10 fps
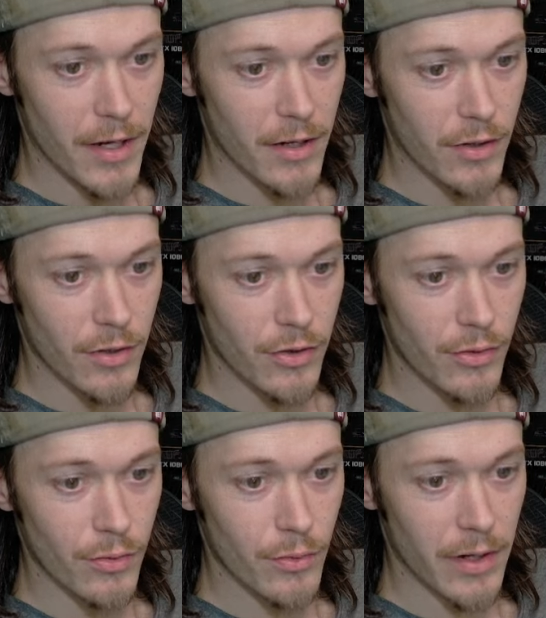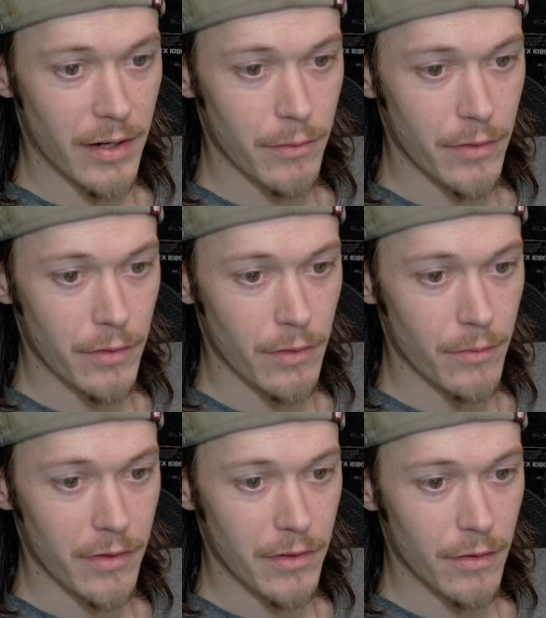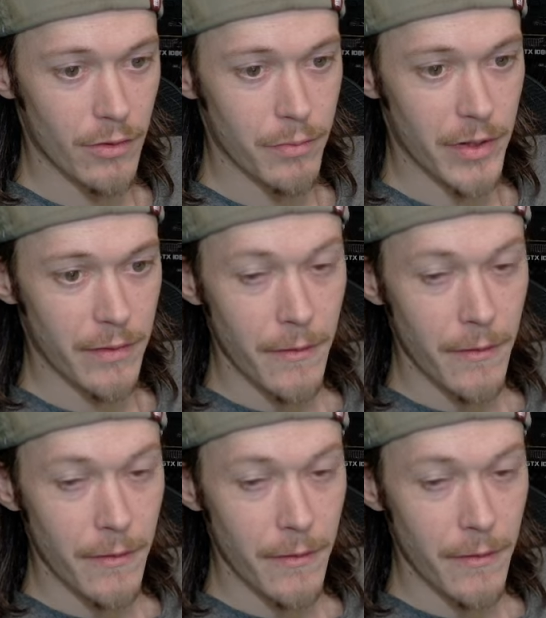gonna do what I would normally do, but